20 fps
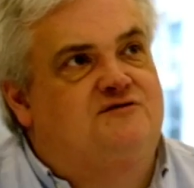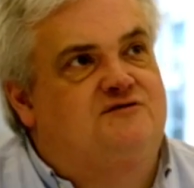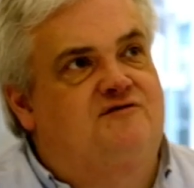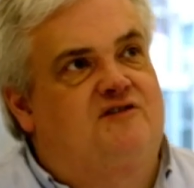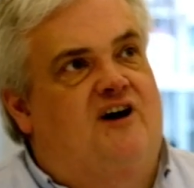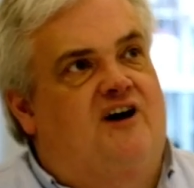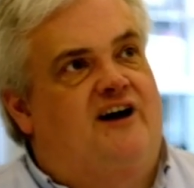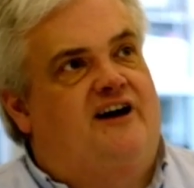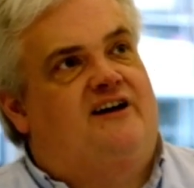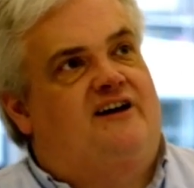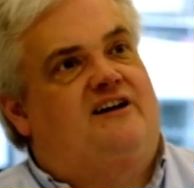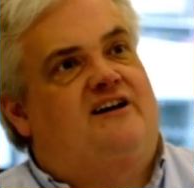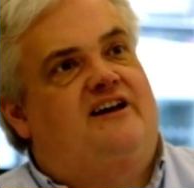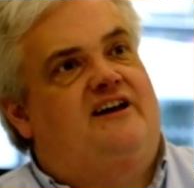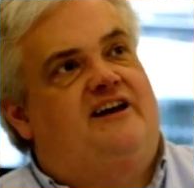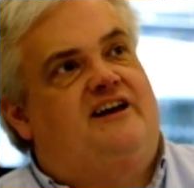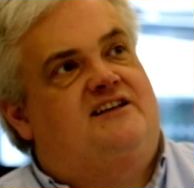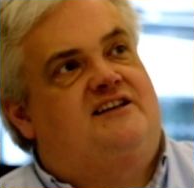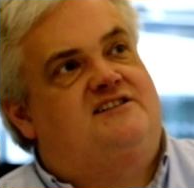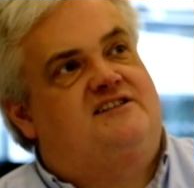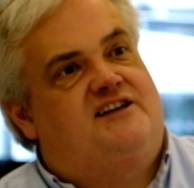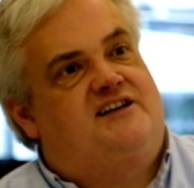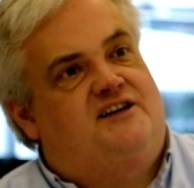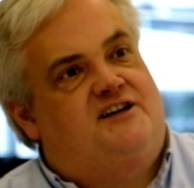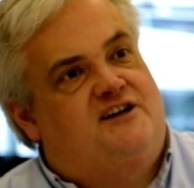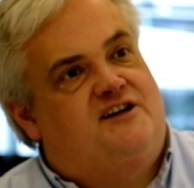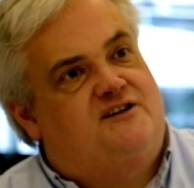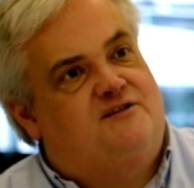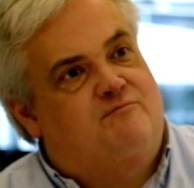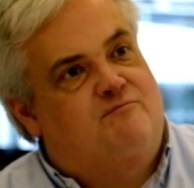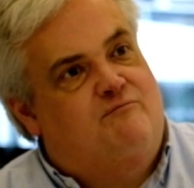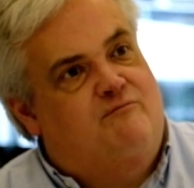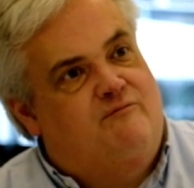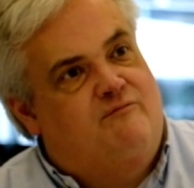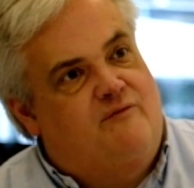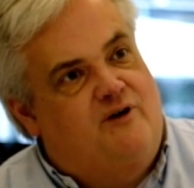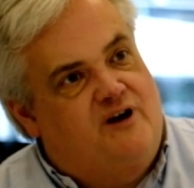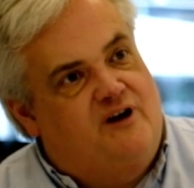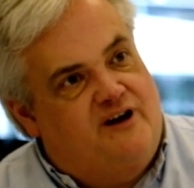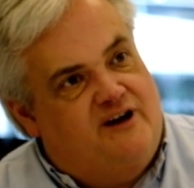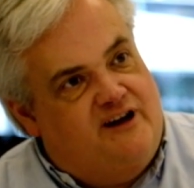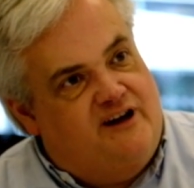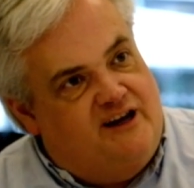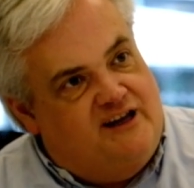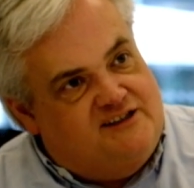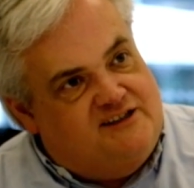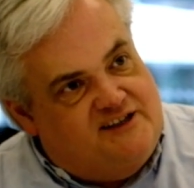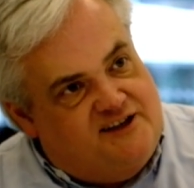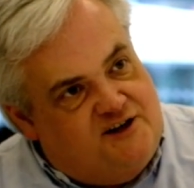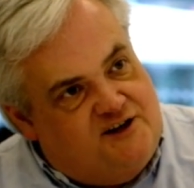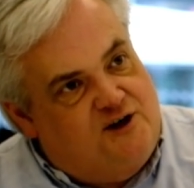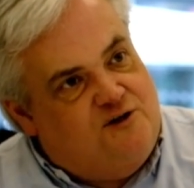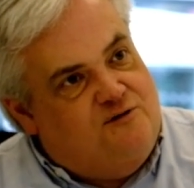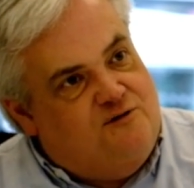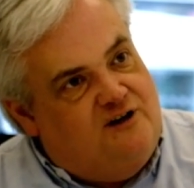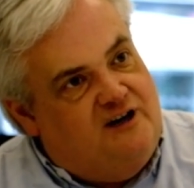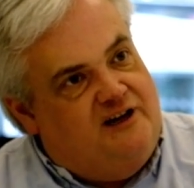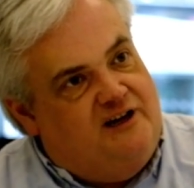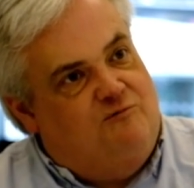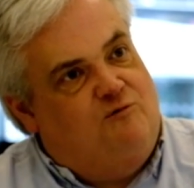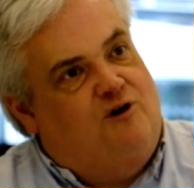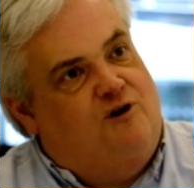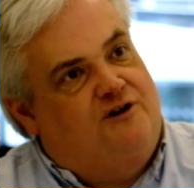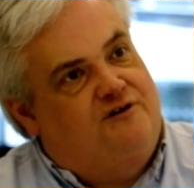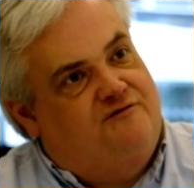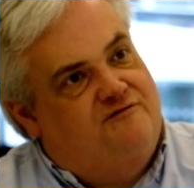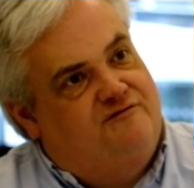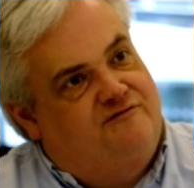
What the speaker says: file is in only one